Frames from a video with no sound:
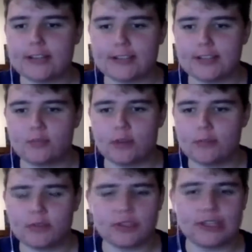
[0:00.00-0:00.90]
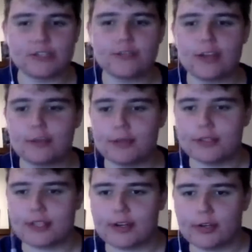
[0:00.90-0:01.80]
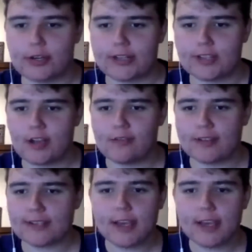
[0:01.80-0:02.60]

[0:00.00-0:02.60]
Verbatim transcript: He's one of the most electrifying players on the Hurricanes offense.